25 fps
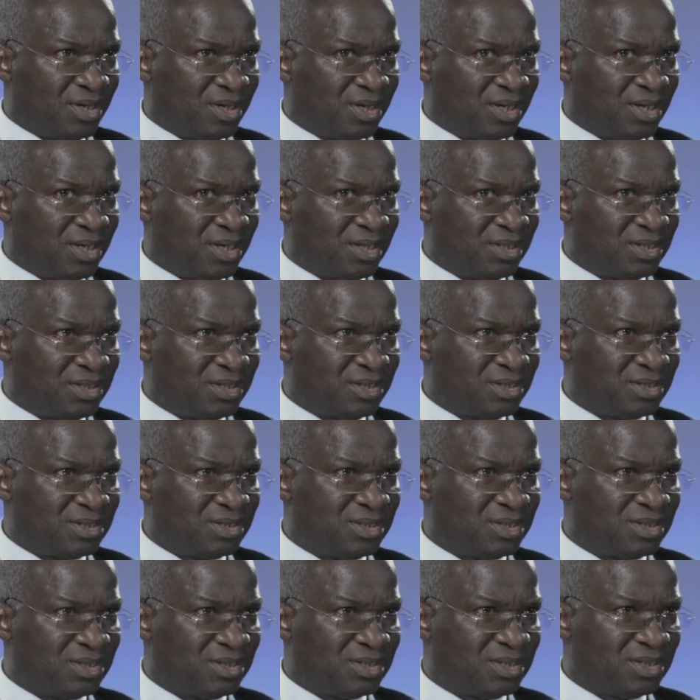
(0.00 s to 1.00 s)
it
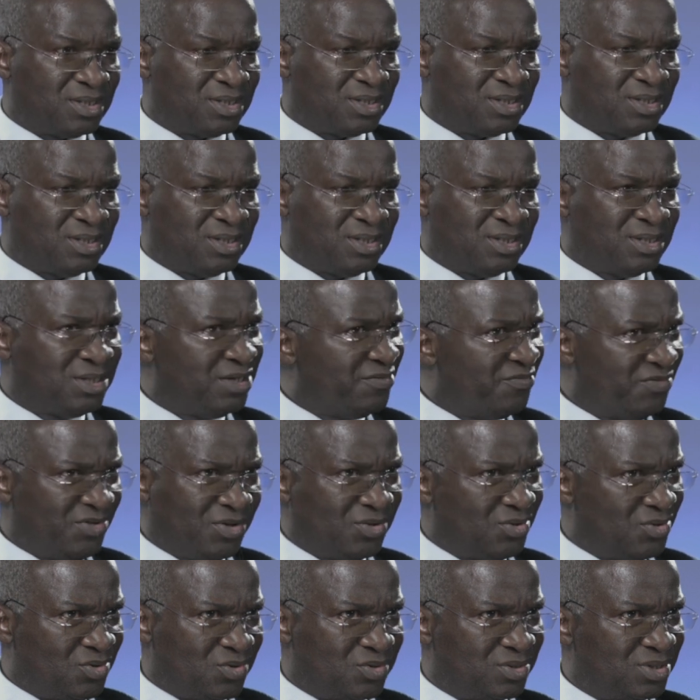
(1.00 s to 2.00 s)
is
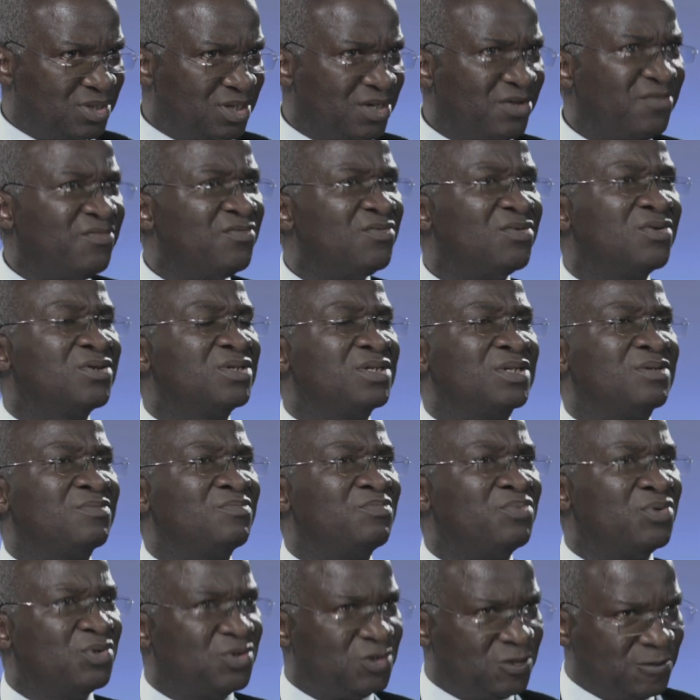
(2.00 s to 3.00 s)
difficult, if not
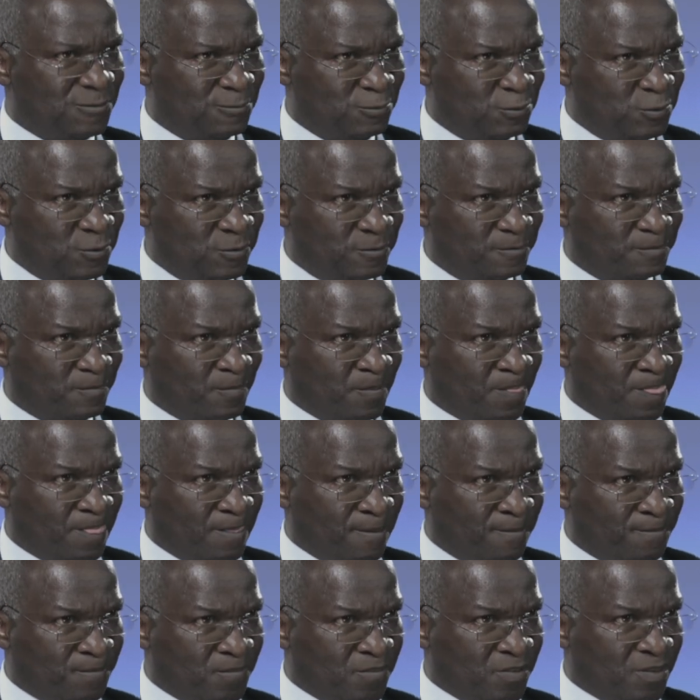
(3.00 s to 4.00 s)
impossible,
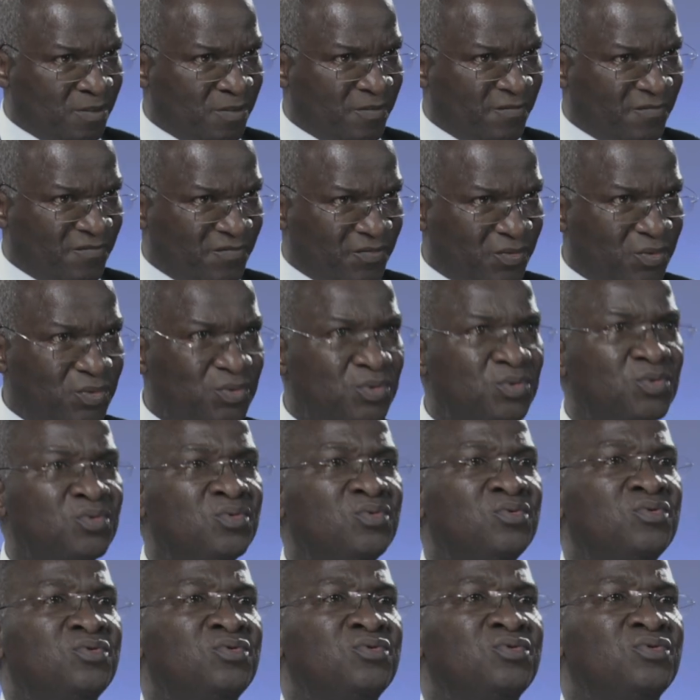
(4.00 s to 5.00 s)
for
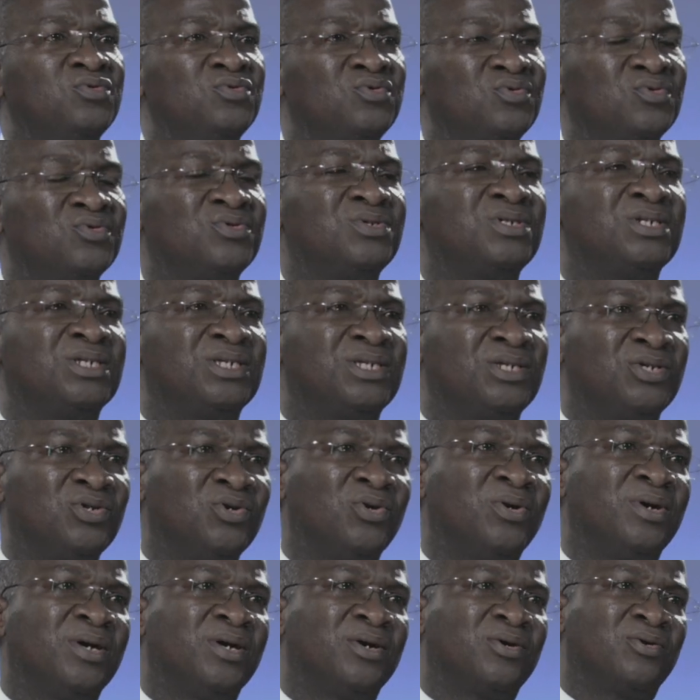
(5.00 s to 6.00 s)
you to
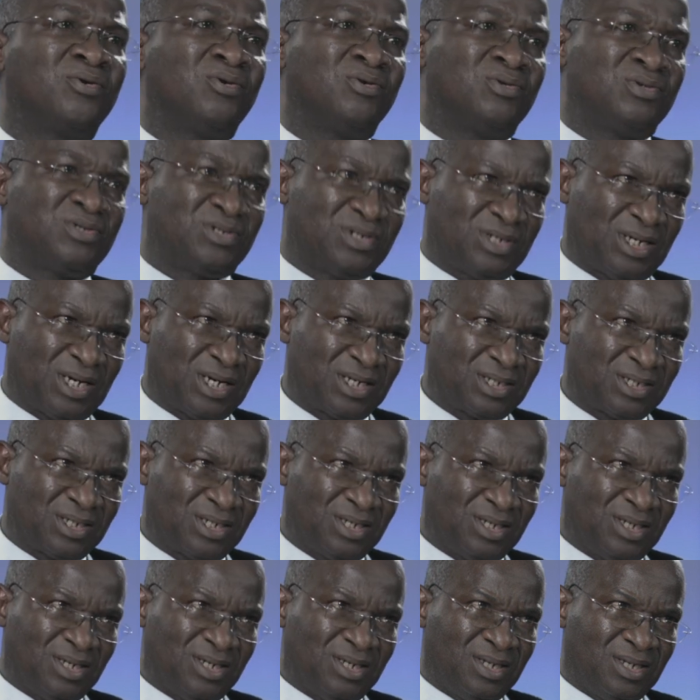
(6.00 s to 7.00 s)
secure a contract
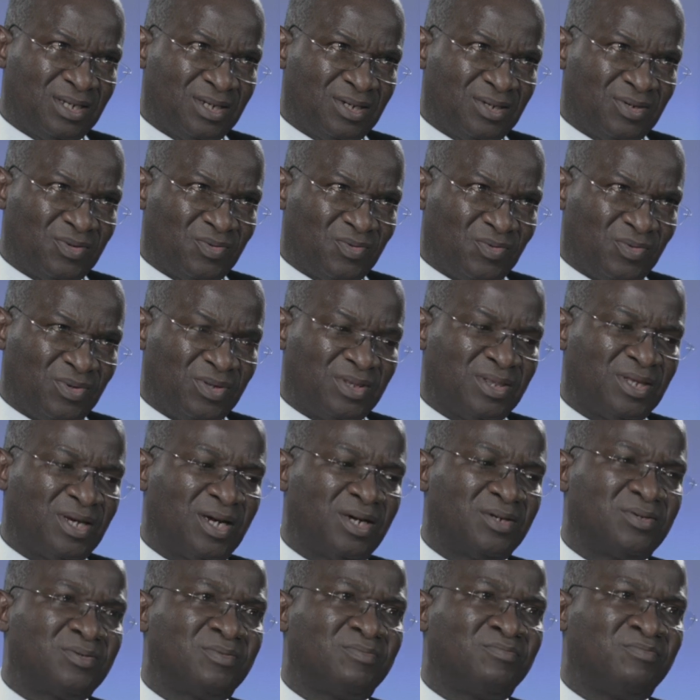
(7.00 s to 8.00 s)

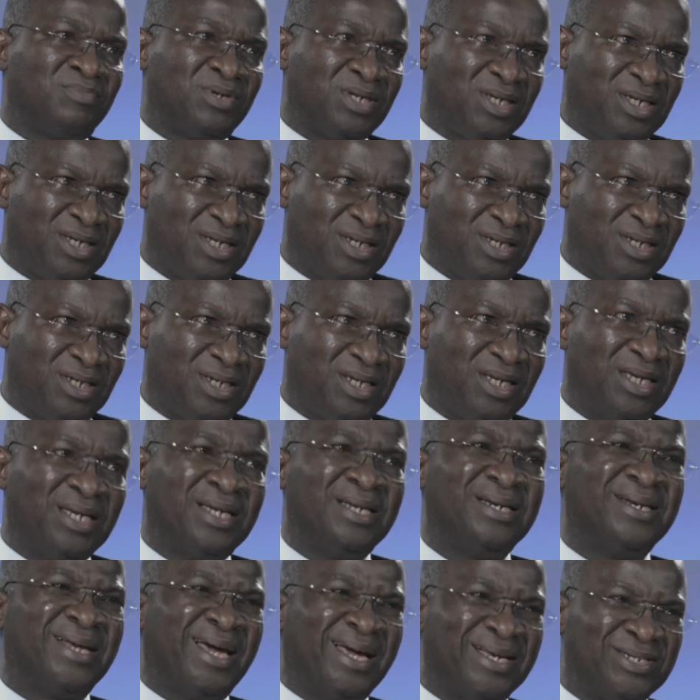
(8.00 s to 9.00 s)
without being a
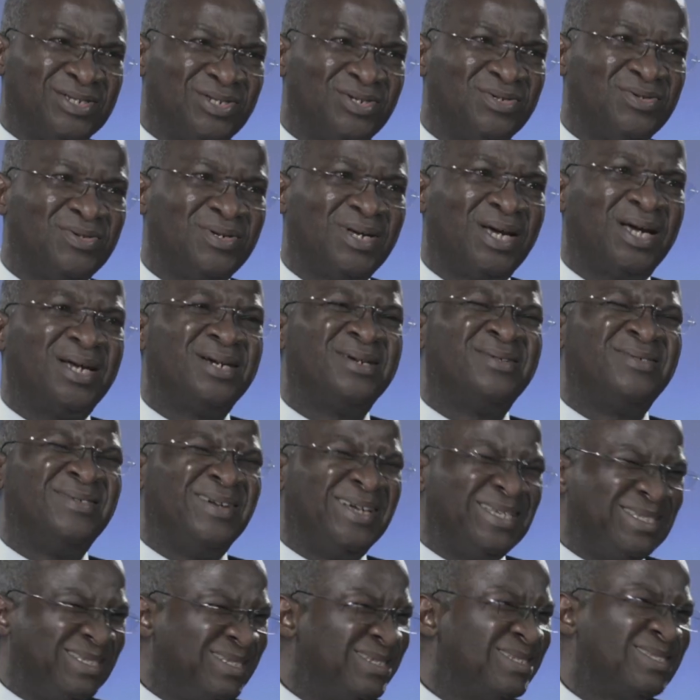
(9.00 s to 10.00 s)
Nigerian
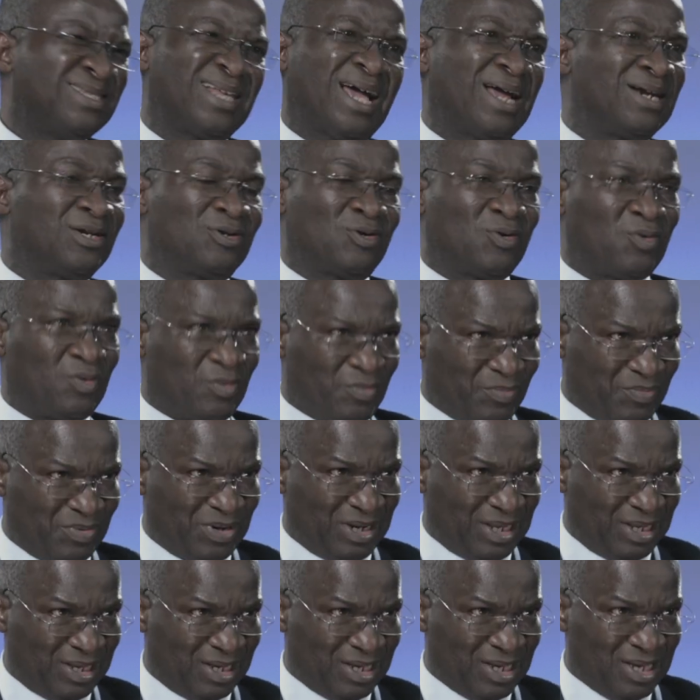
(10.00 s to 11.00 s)
registered
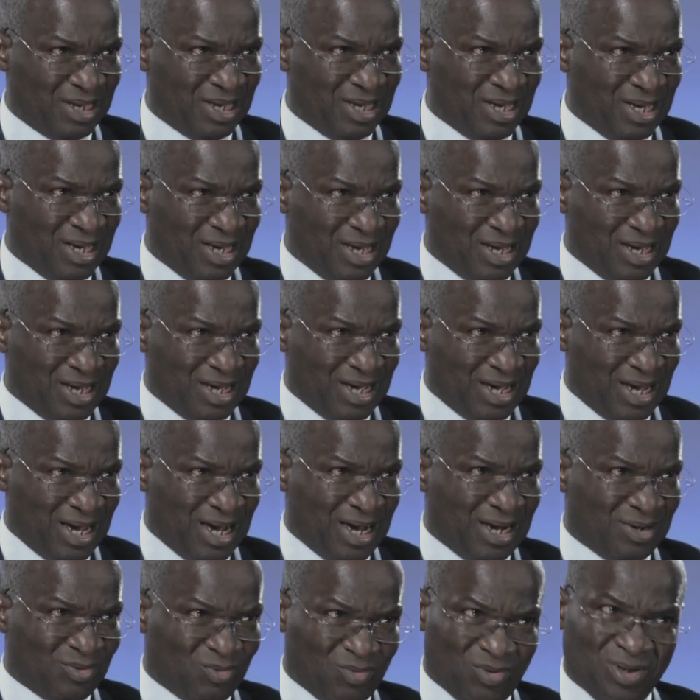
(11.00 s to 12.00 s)
company.
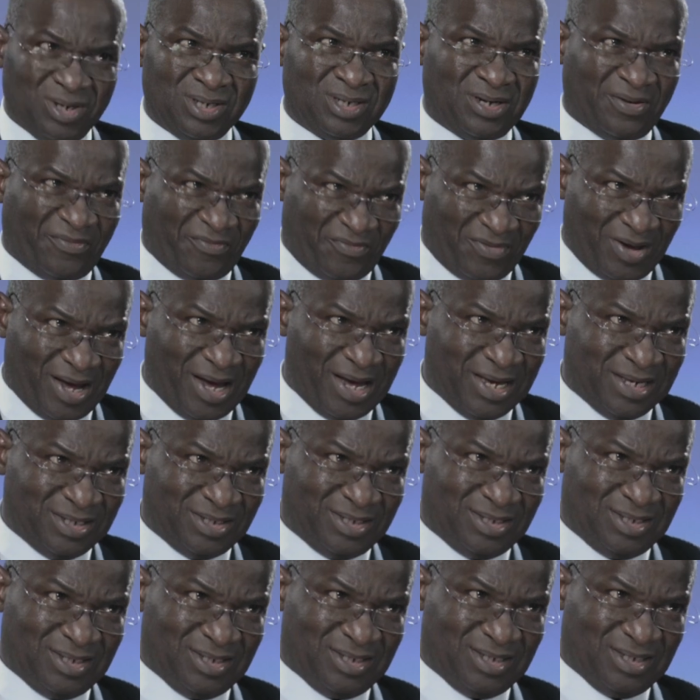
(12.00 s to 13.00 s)
And what
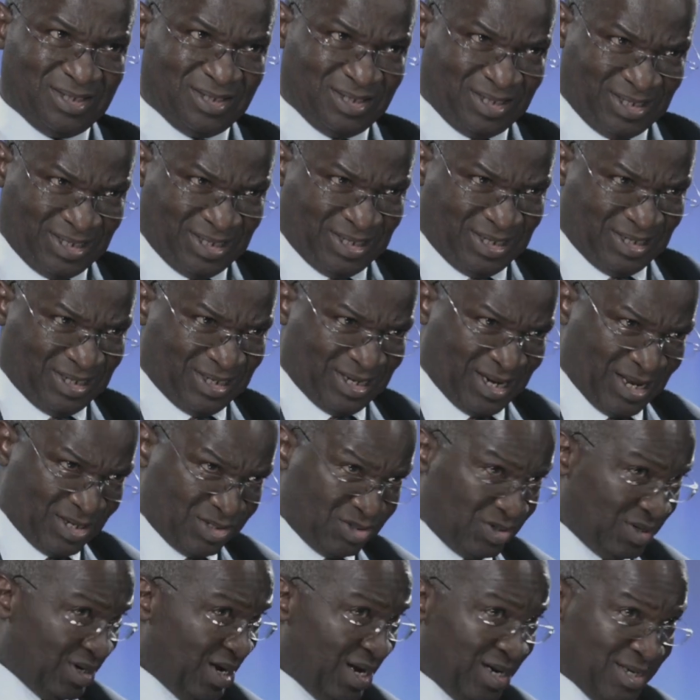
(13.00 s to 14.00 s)
defines the
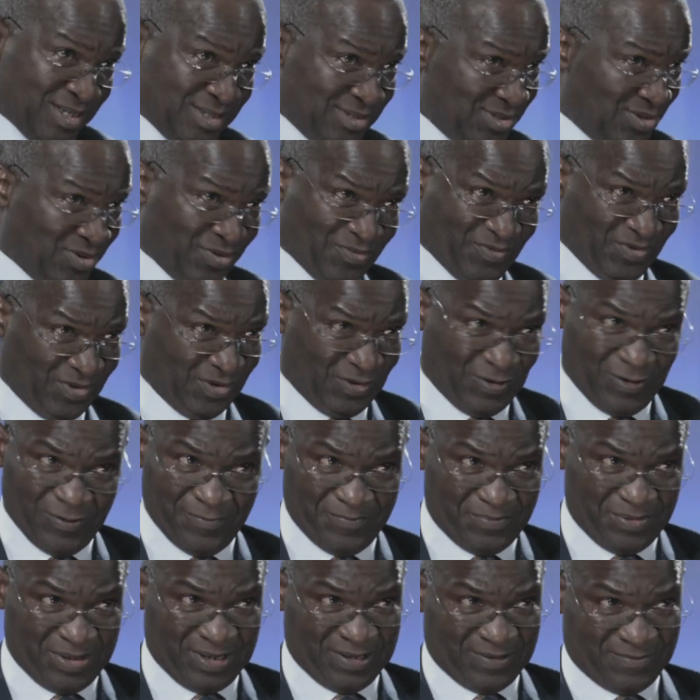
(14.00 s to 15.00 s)
nationality of a
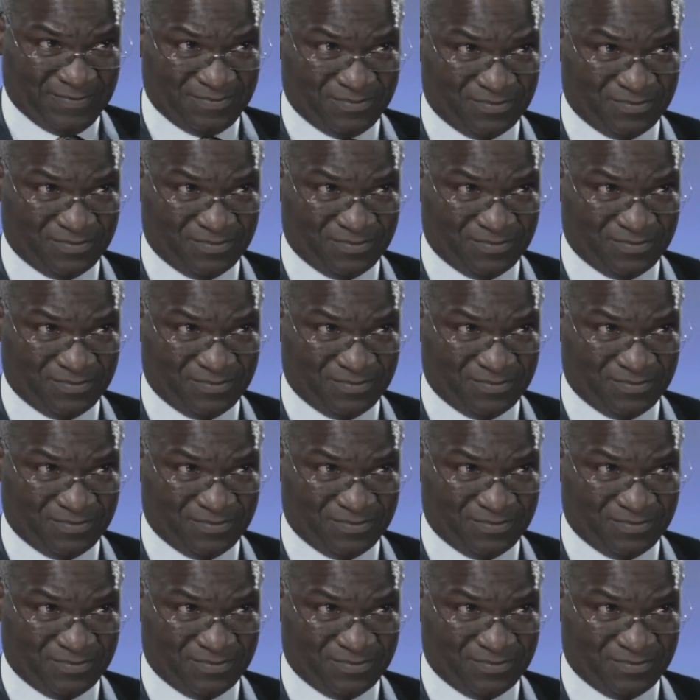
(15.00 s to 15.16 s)
company